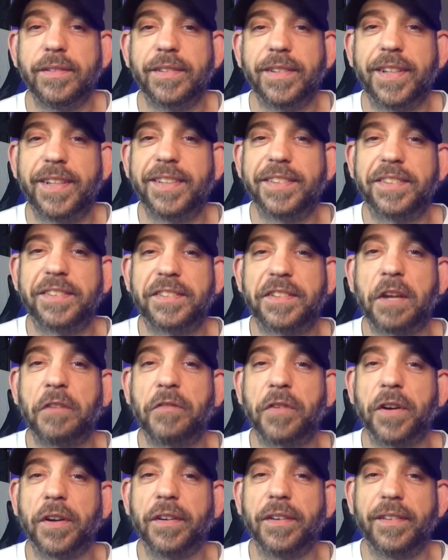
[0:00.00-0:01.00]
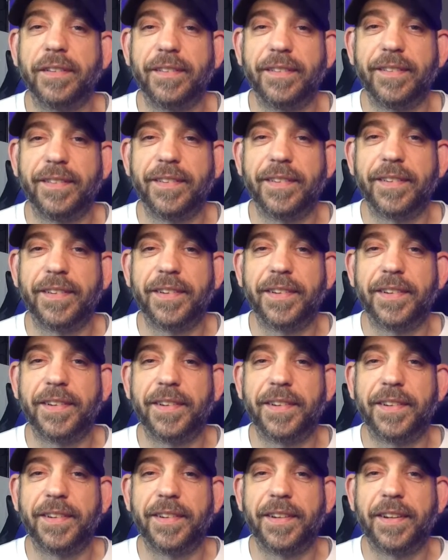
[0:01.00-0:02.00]
suffer
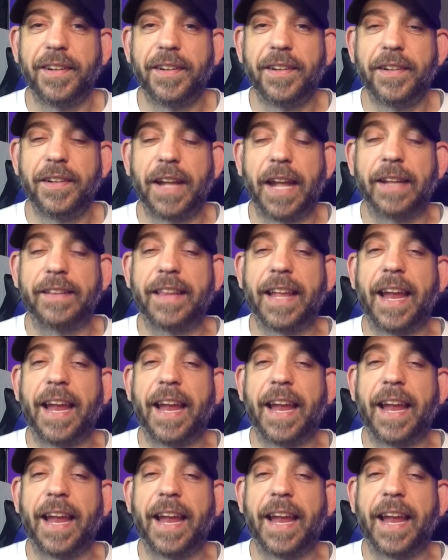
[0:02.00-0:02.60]
at